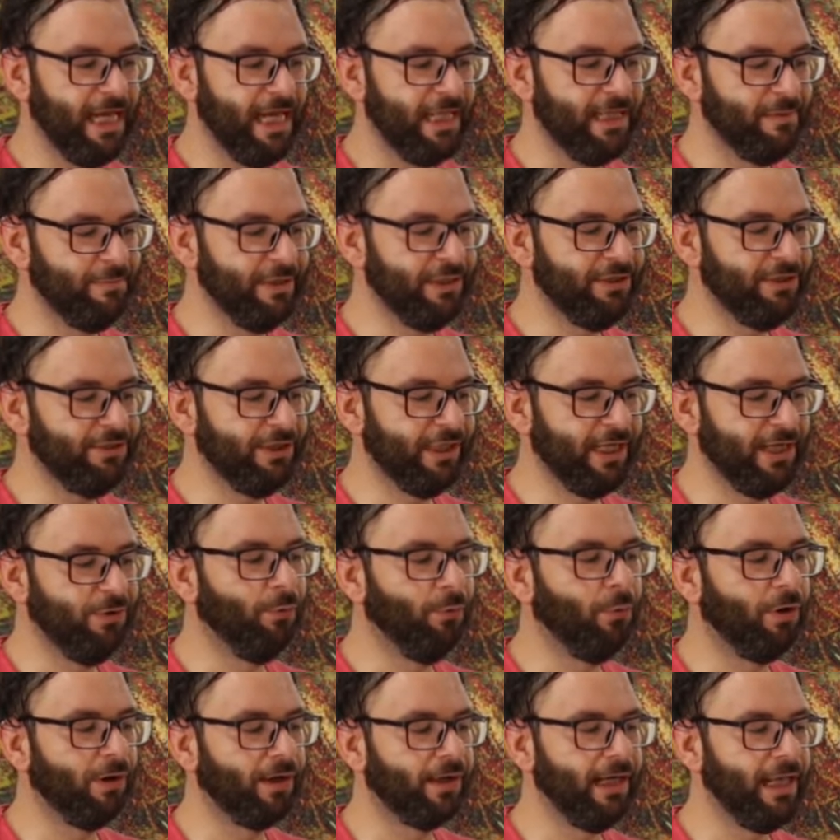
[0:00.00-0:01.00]
Yeah, that means you gotta
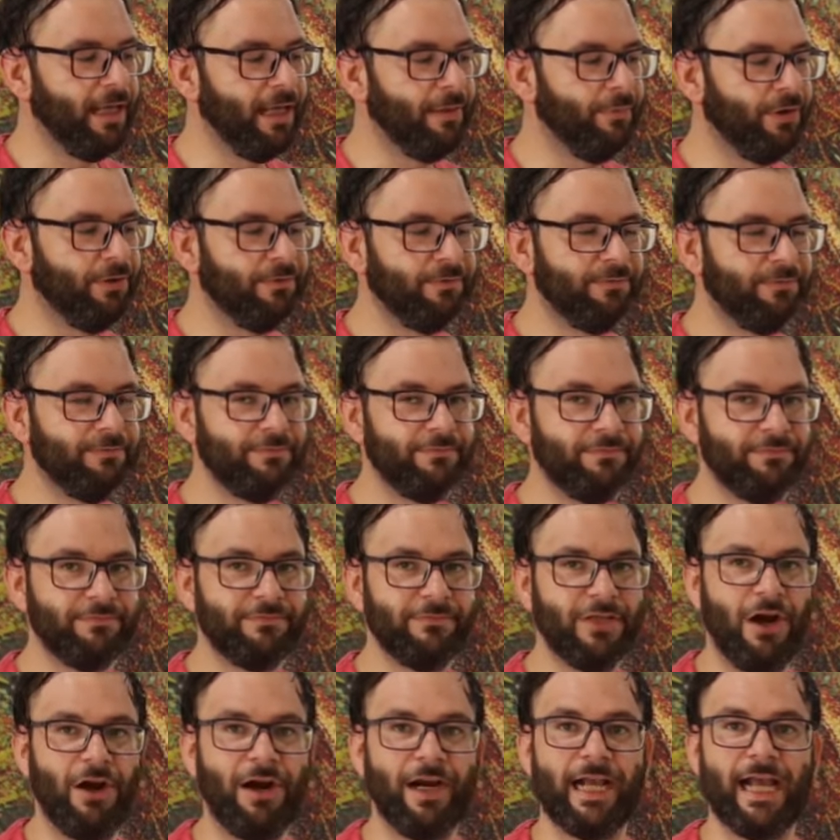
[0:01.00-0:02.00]
work, Lambo.
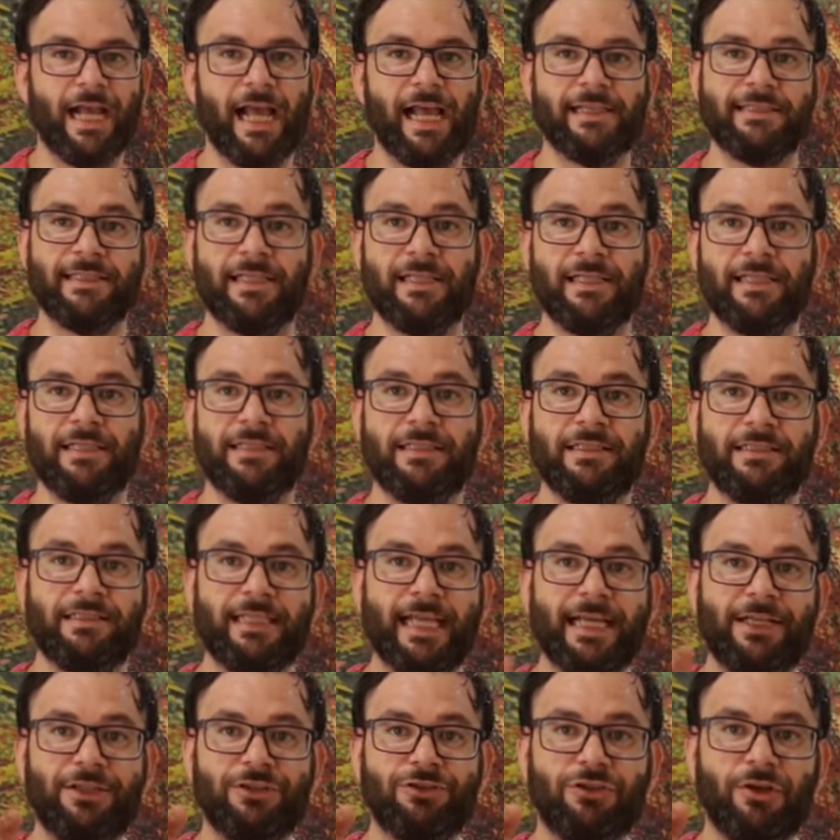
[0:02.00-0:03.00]
All right, guys,
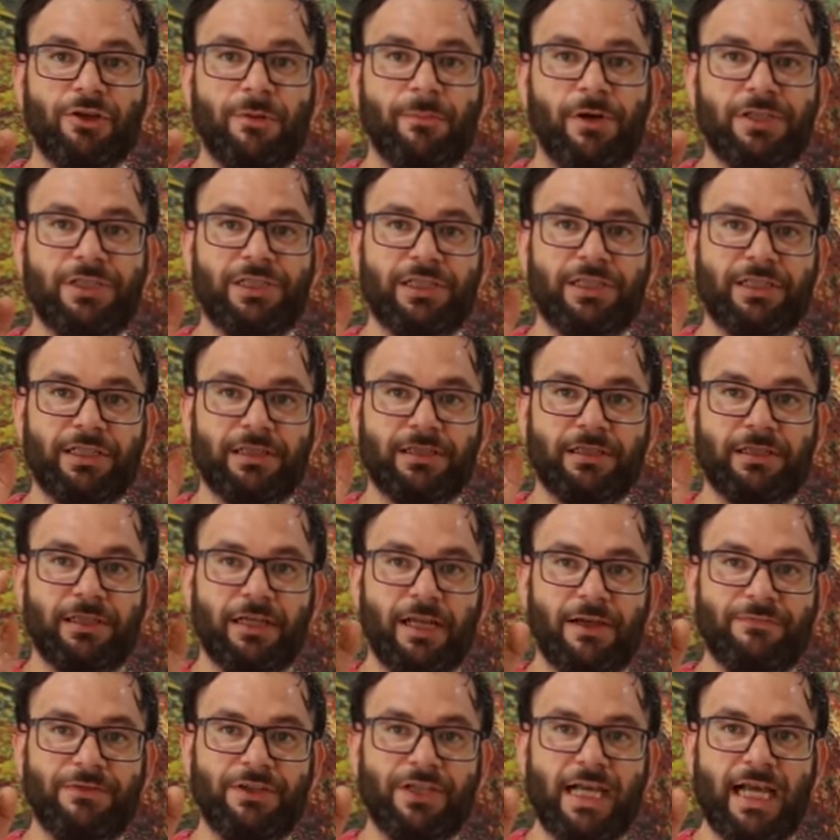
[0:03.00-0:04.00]
thank you so much.
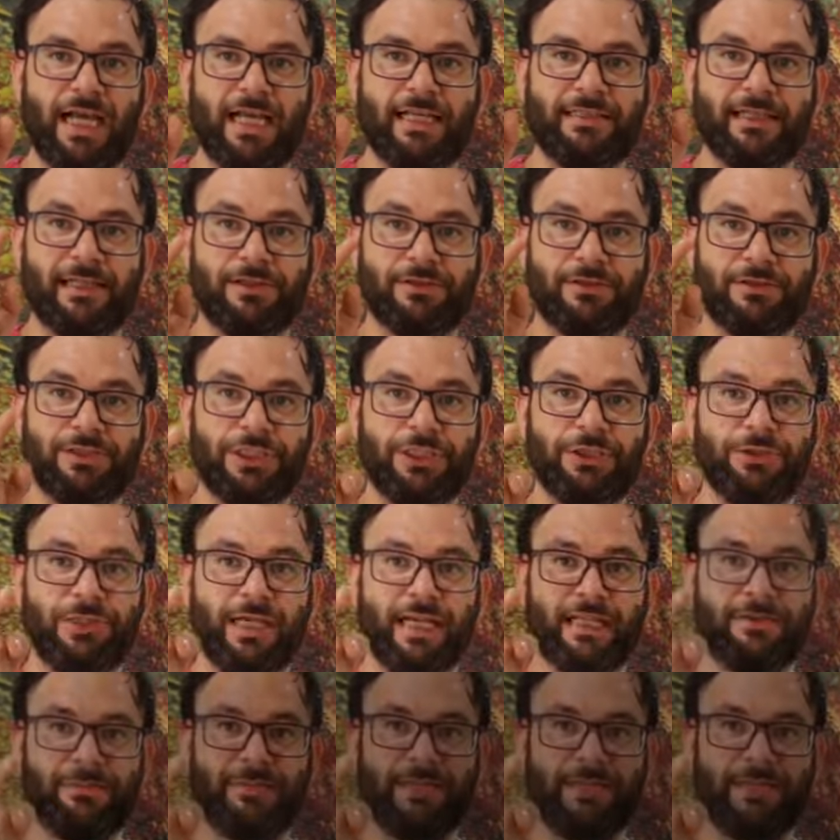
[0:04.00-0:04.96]
Love you guys, and I'll see you guys